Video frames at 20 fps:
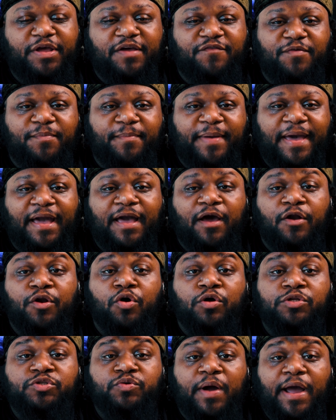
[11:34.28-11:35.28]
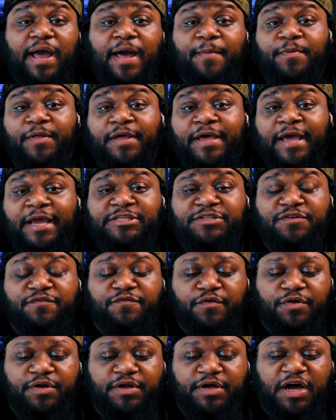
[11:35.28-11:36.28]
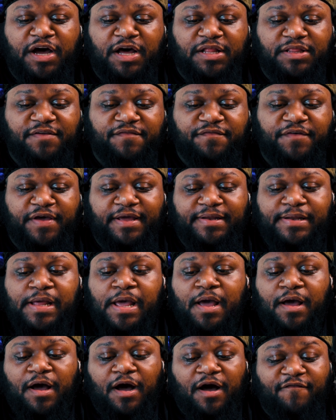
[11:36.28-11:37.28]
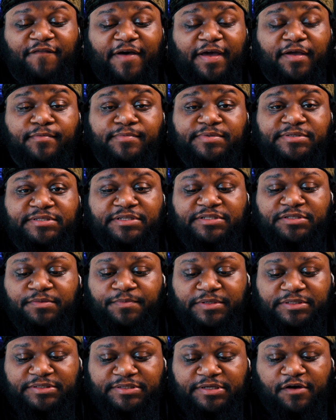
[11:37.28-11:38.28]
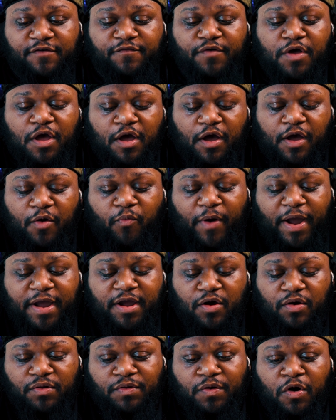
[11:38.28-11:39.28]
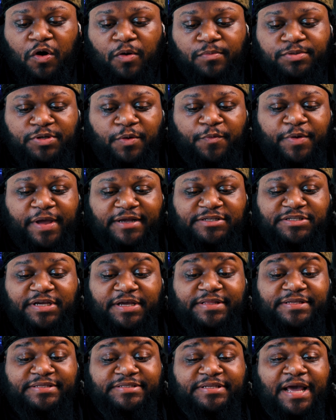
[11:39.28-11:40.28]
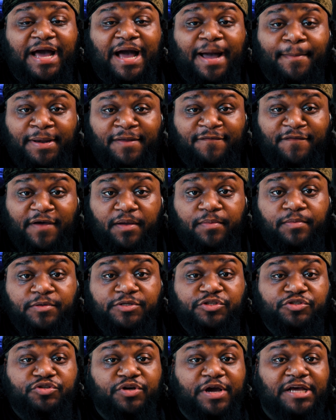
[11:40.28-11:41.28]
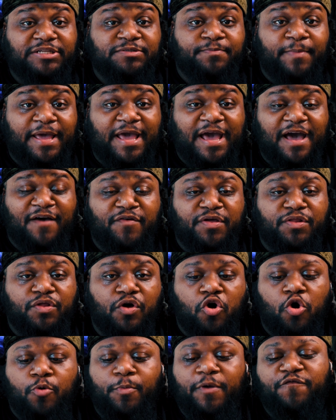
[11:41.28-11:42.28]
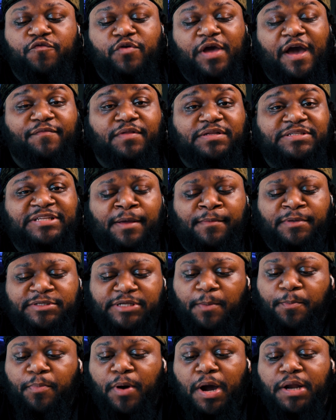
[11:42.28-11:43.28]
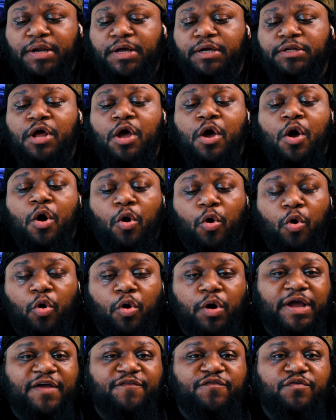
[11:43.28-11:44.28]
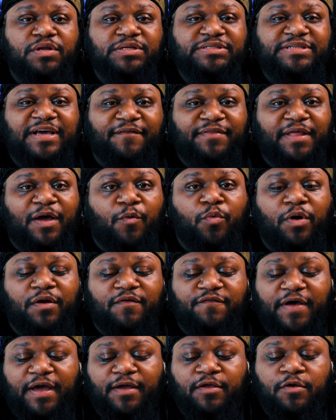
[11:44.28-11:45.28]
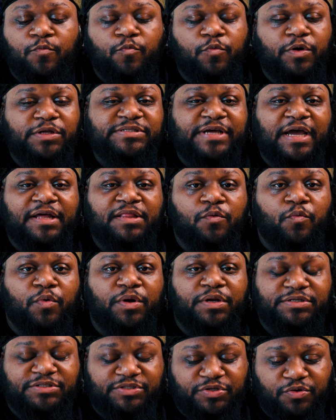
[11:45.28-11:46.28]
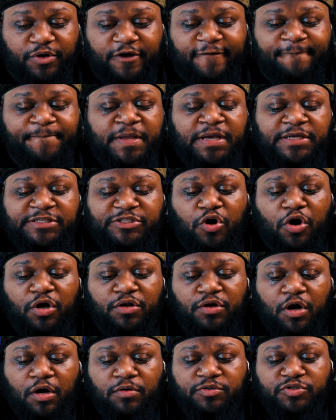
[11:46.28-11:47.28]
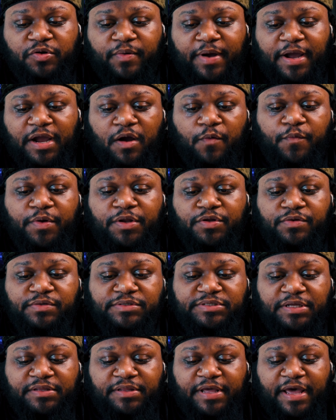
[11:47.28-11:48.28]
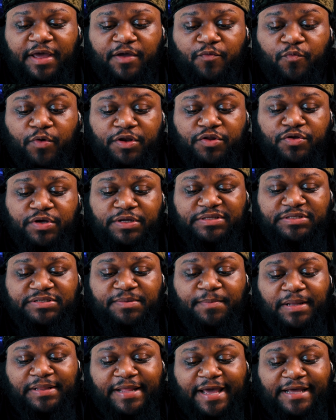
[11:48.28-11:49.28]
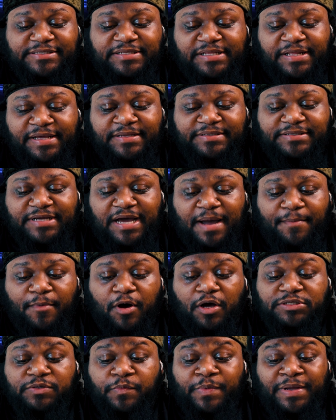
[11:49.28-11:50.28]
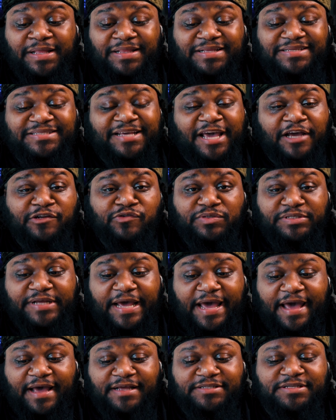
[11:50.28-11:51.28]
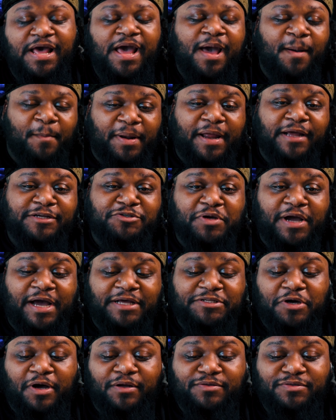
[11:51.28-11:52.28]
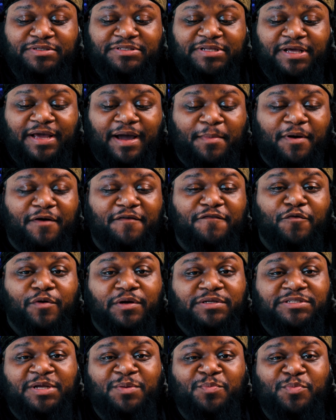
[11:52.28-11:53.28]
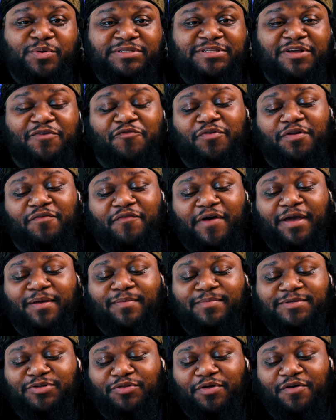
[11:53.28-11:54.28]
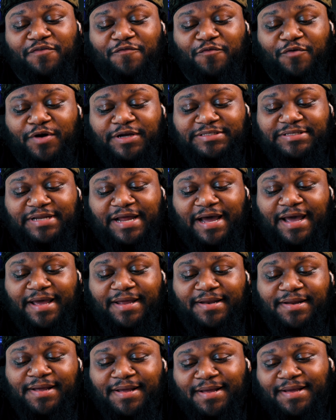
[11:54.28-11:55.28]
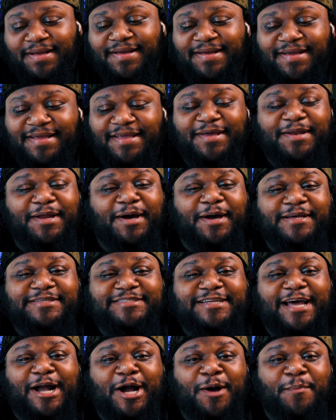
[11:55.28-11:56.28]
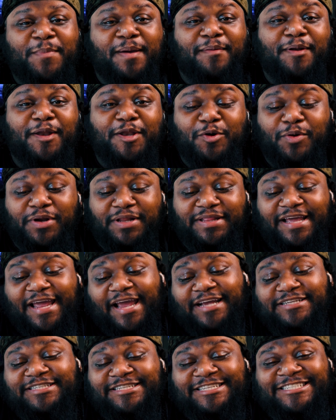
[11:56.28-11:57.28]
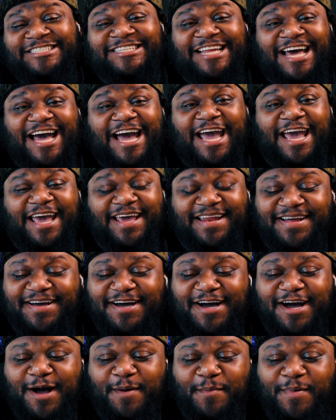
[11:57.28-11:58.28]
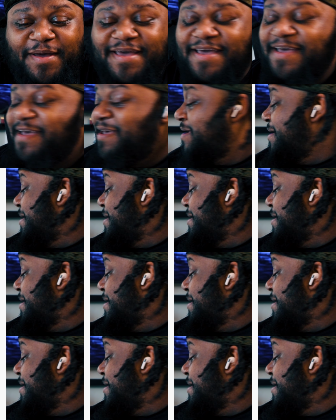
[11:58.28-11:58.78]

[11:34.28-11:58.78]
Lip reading: we even back out and go to our application for the Lefant vacuum system itself, right here on the home screen, we actually get to see how many vacuums that you guys may have in the home if you have the same exact product, or if you just have that one vacuum, exactly what it's doing. So on the home screen right here, we do see that one, you can see my last clean time. Also, we get the scheduled tasks, but as you guys also see, I'm on 14% for the vacuum, so therefore it's not, you know, it's not going to be able to do anything. It actually just died, and